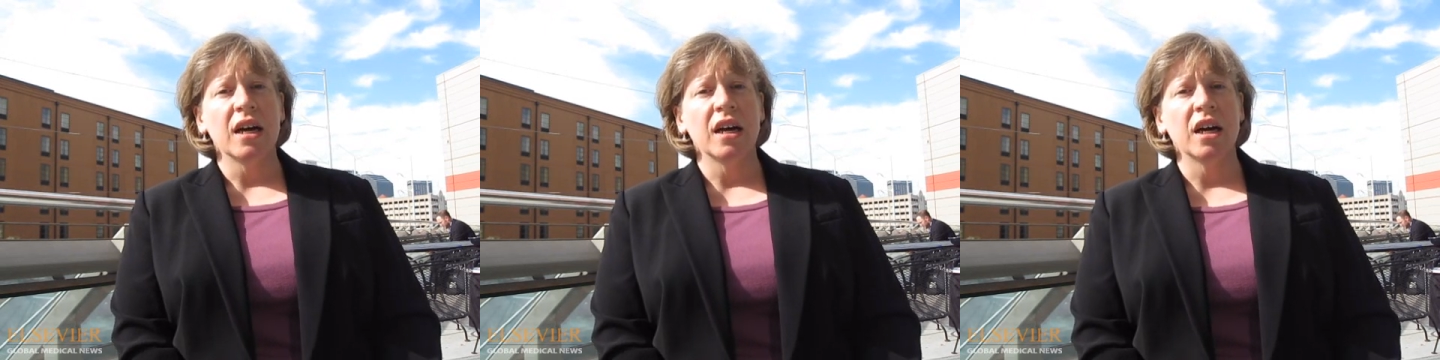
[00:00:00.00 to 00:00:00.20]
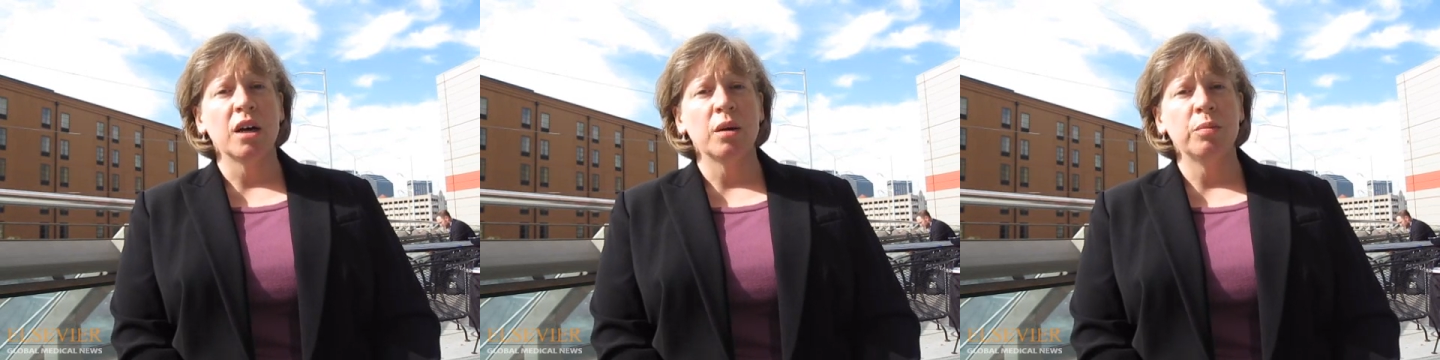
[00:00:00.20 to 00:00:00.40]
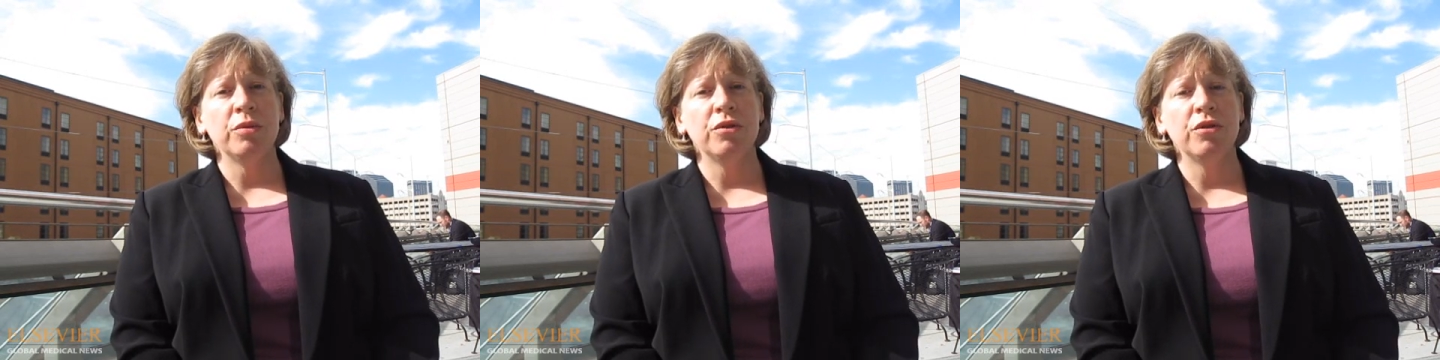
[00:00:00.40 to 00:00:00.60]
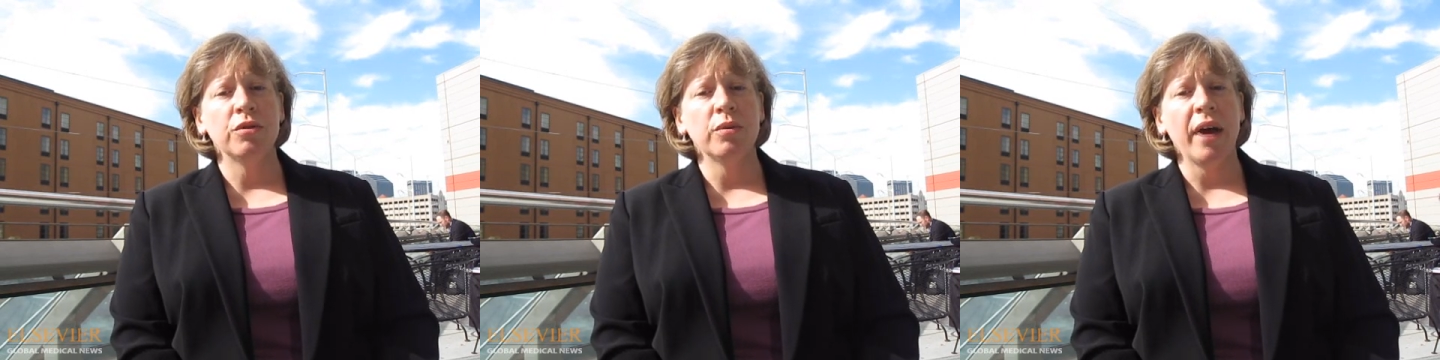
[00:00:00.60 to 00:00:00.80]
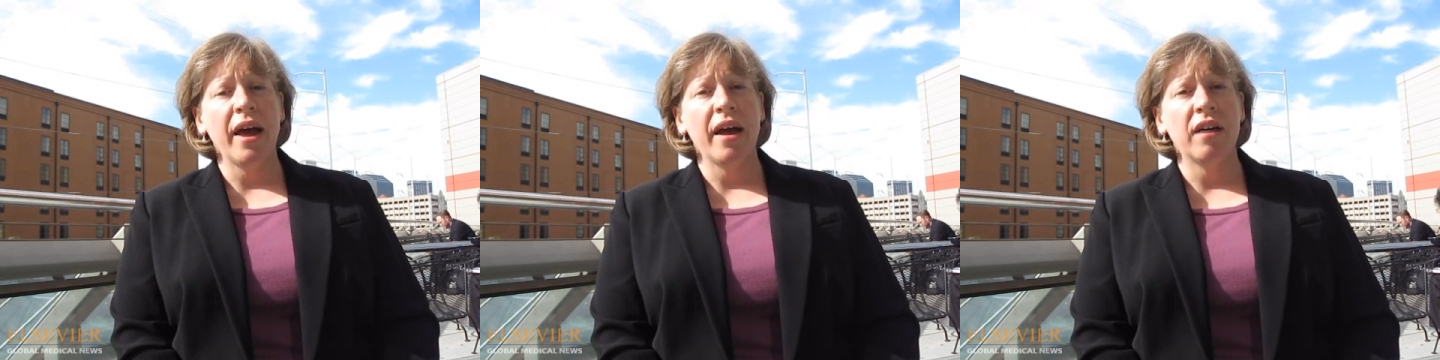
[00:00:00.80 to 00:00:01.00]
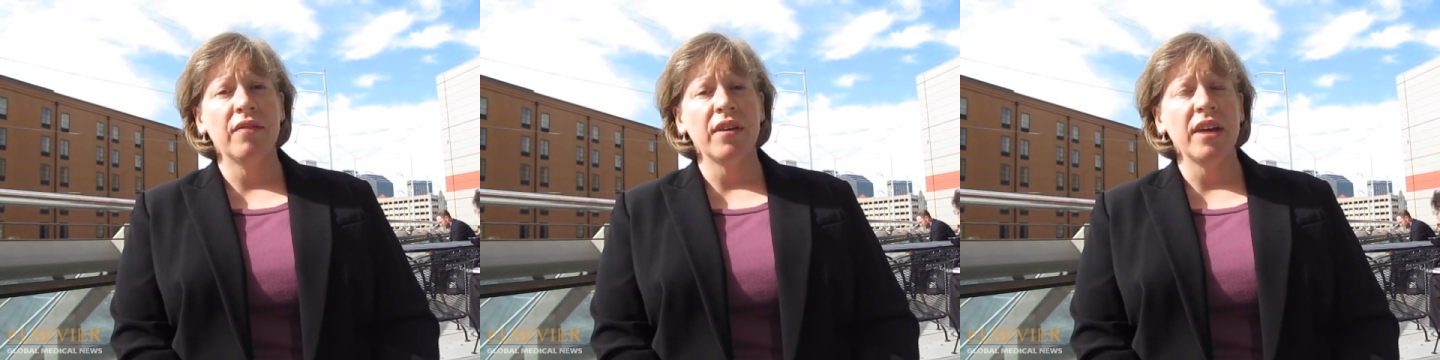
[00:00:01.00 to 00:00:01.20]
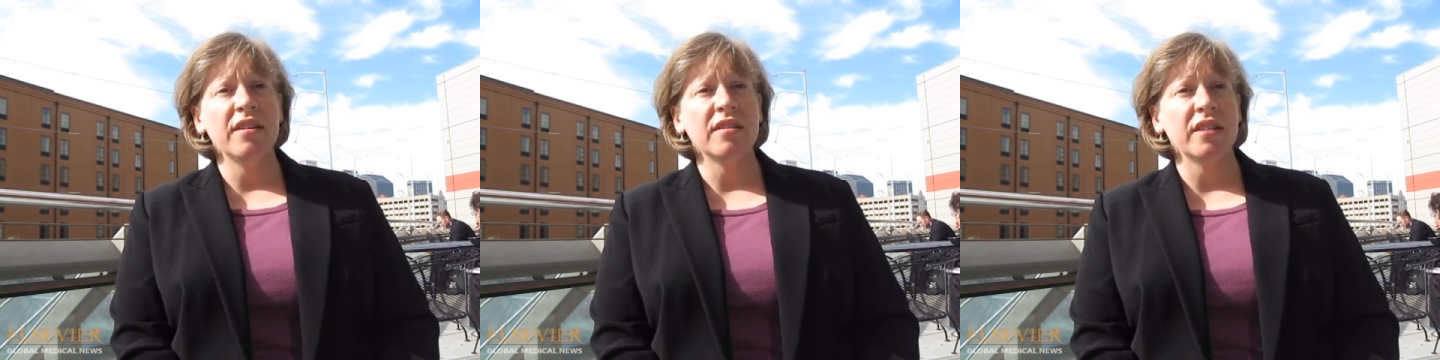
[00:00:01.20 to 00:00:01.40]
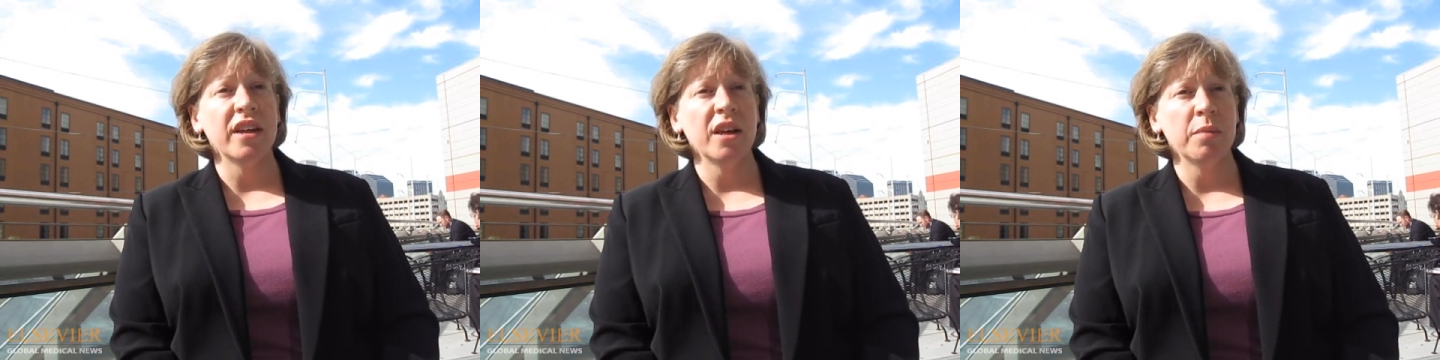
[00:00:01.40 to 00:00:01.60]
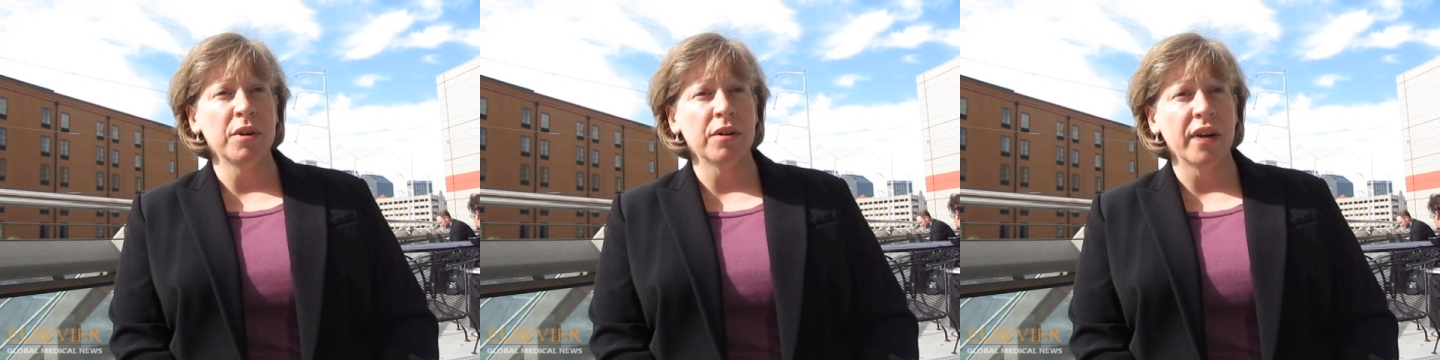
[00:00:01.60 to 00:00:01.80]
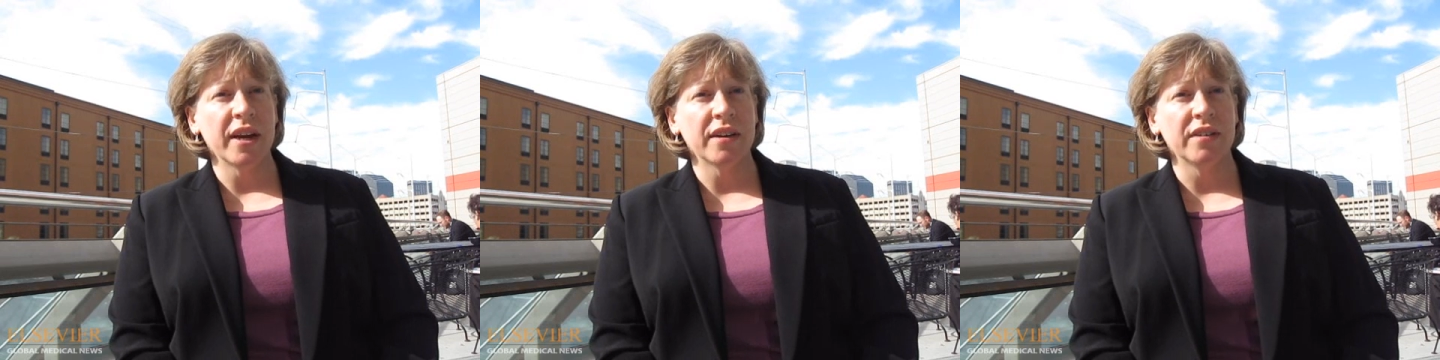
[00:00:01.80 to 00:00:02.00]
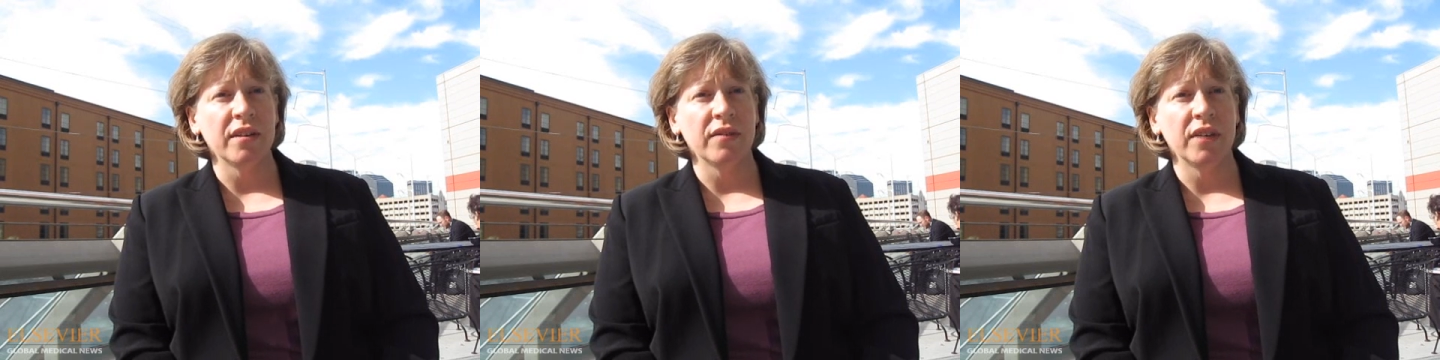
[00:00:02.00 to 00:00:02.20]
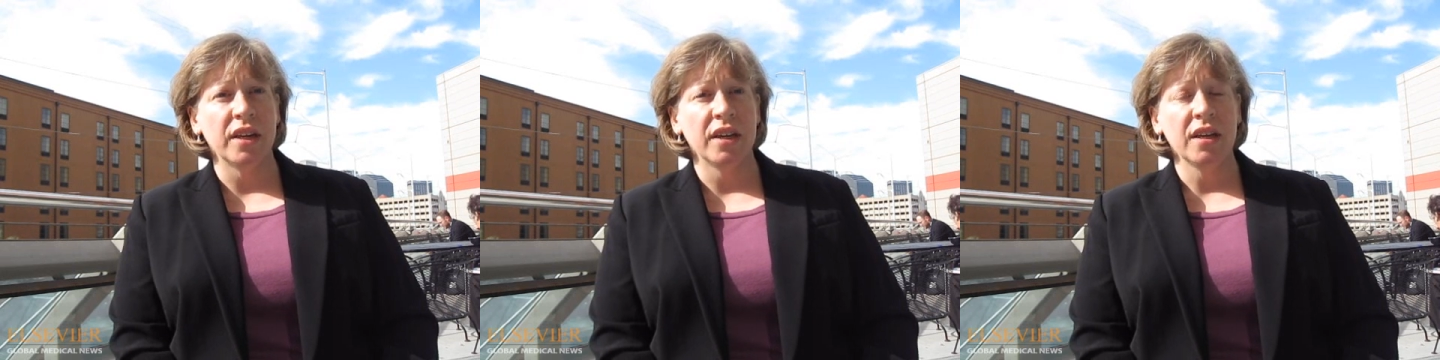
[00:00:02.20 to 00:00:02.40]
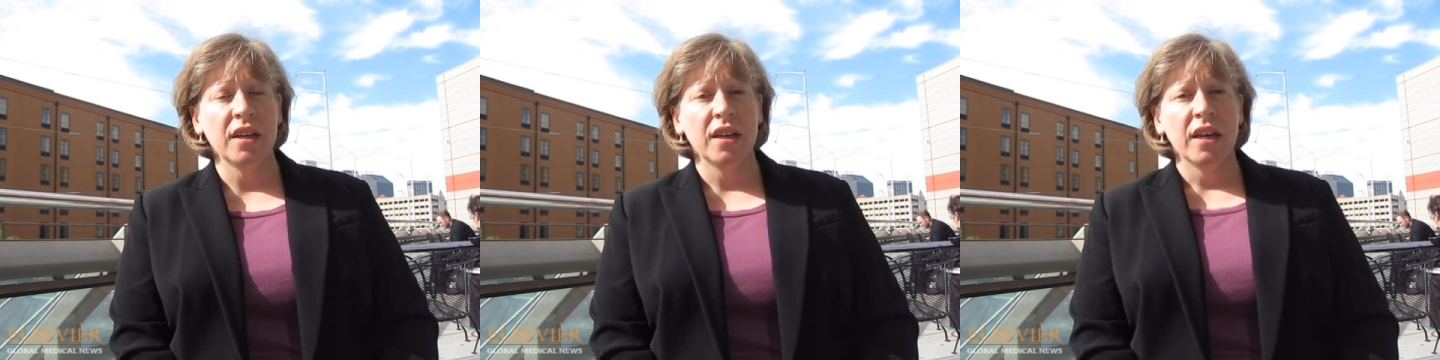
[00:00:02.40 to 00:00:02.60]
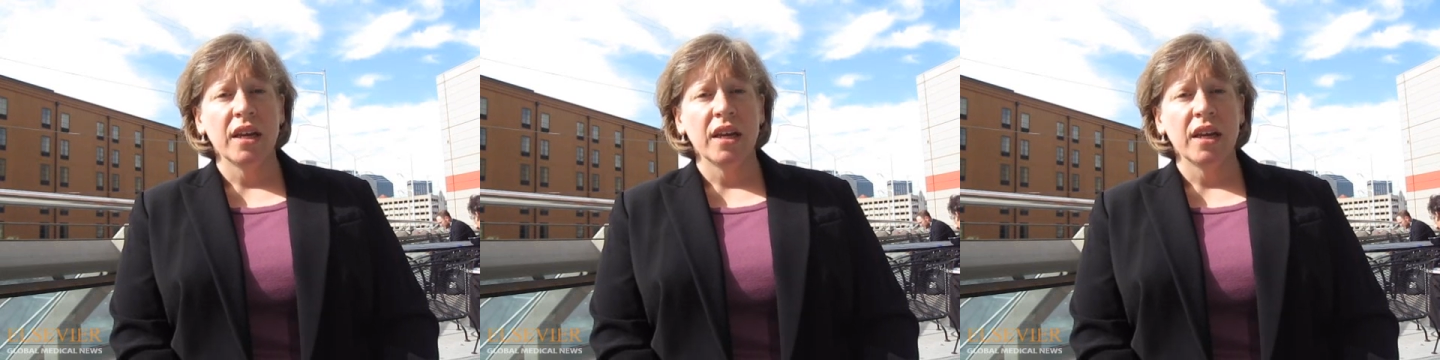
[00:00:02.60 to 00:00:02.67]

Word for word: um, do have ACE inhibitor activity,